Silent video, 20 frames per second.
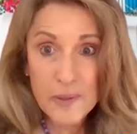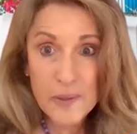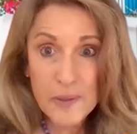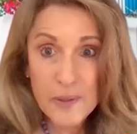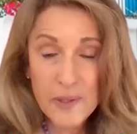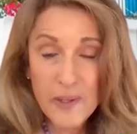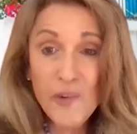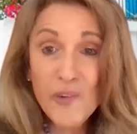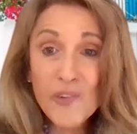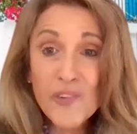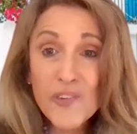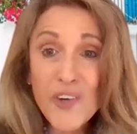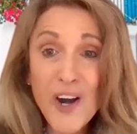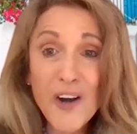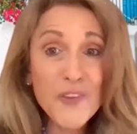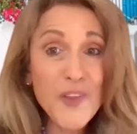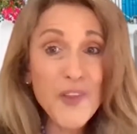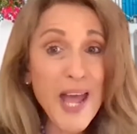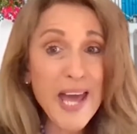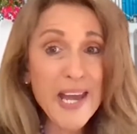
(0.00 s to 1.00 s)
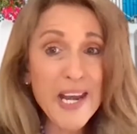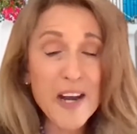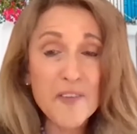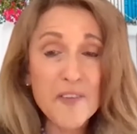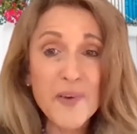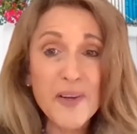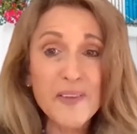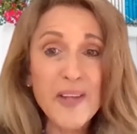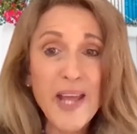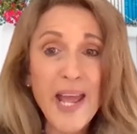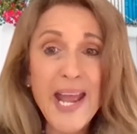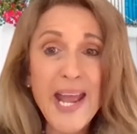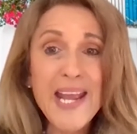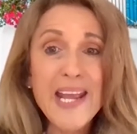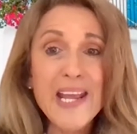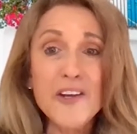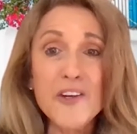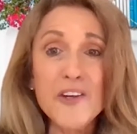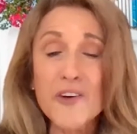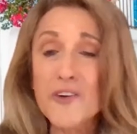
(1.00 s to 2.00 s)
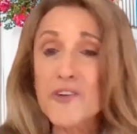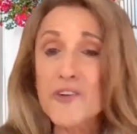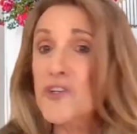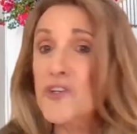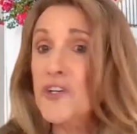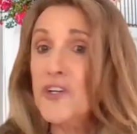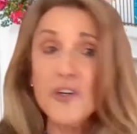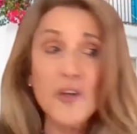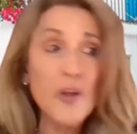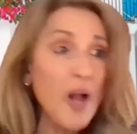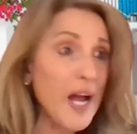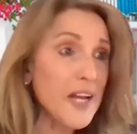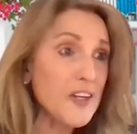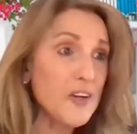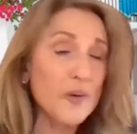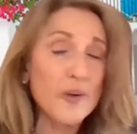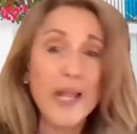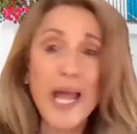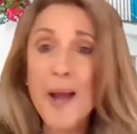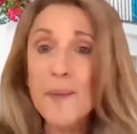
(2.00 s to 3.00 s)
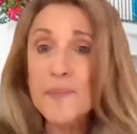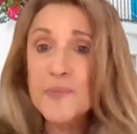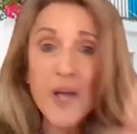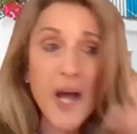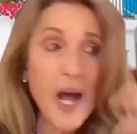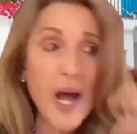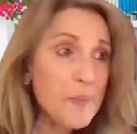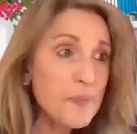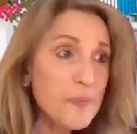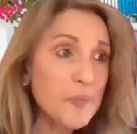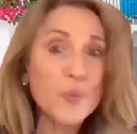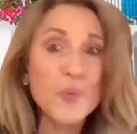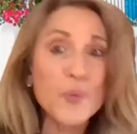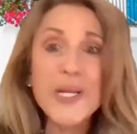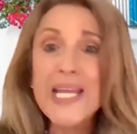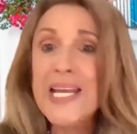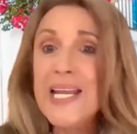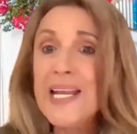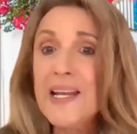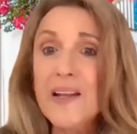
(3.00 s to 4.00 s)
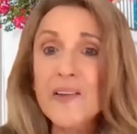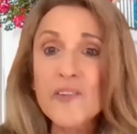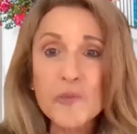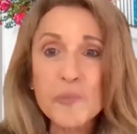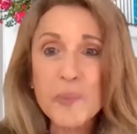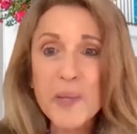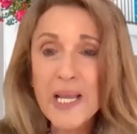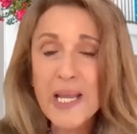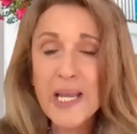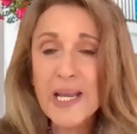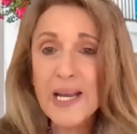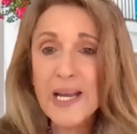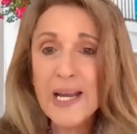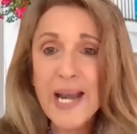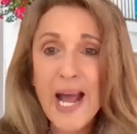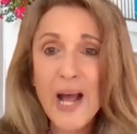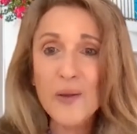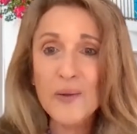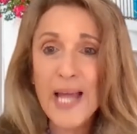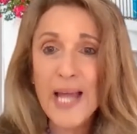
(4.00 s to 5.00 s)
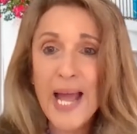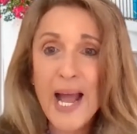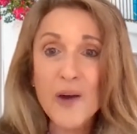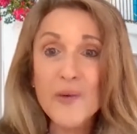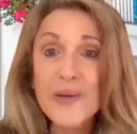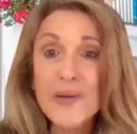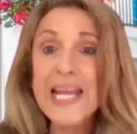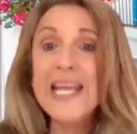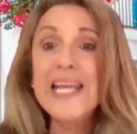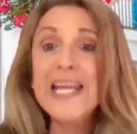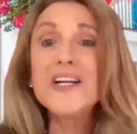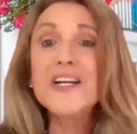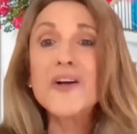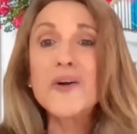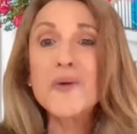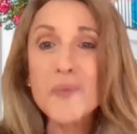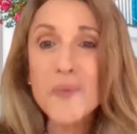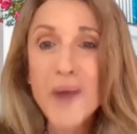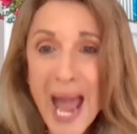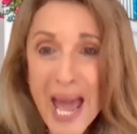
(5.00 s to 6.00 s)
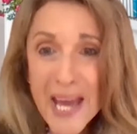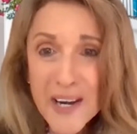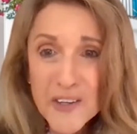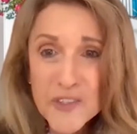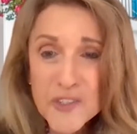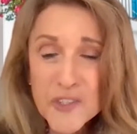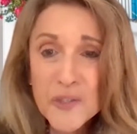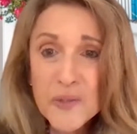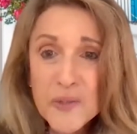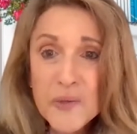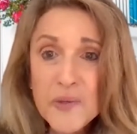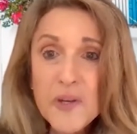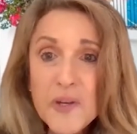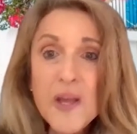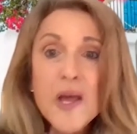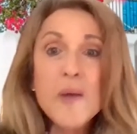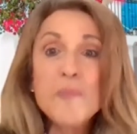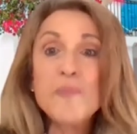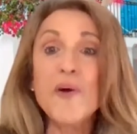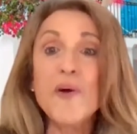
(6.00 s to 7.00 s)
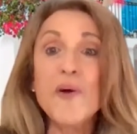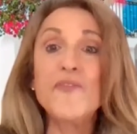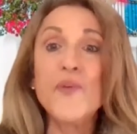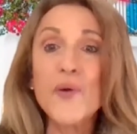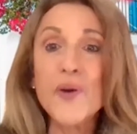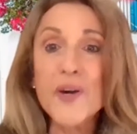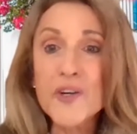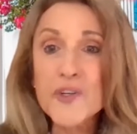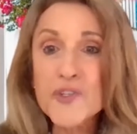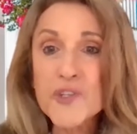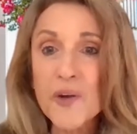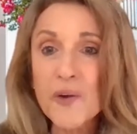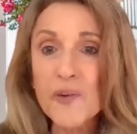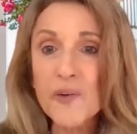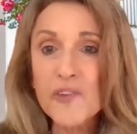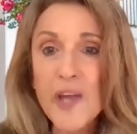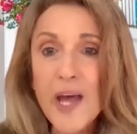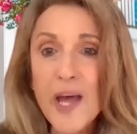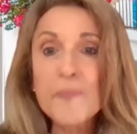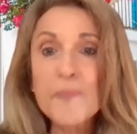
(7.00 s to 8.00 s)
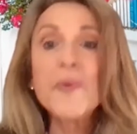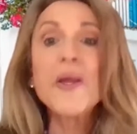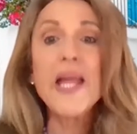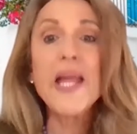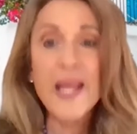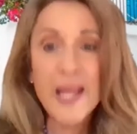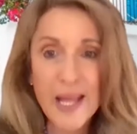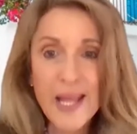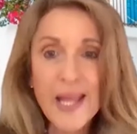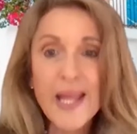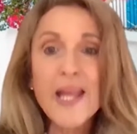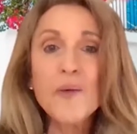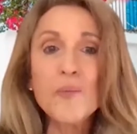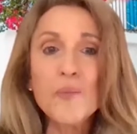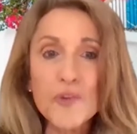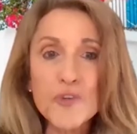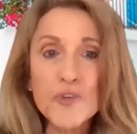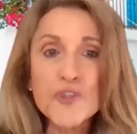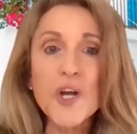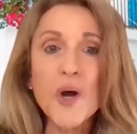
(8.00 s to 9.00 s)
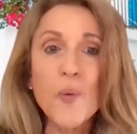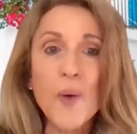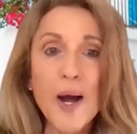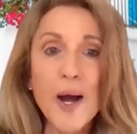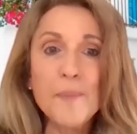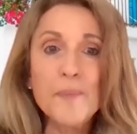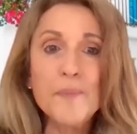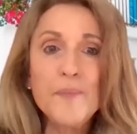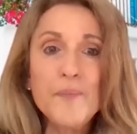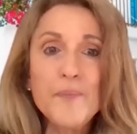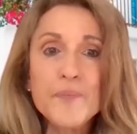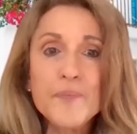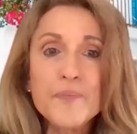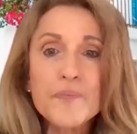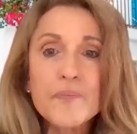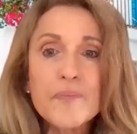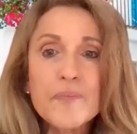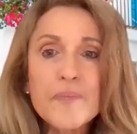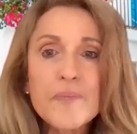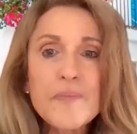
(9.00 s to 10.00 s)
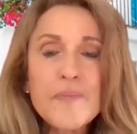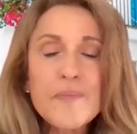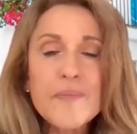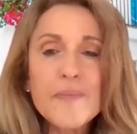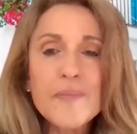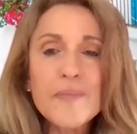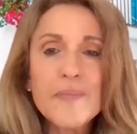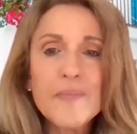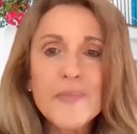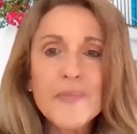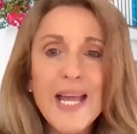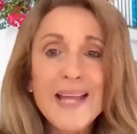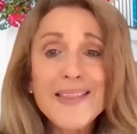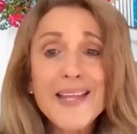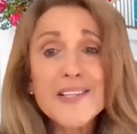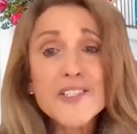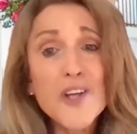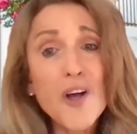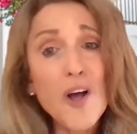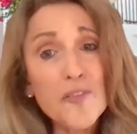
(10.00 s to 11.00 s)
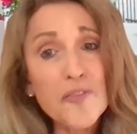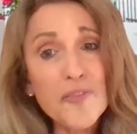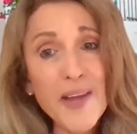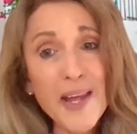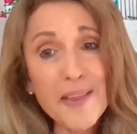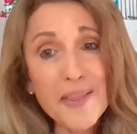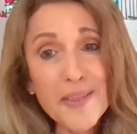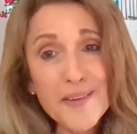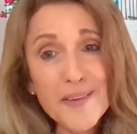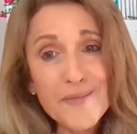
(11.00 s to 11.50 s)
You start that every day in your journal, on your laptop, reading it, speaking it out loud in gratitude before it shows up, it will show up. That's called faith.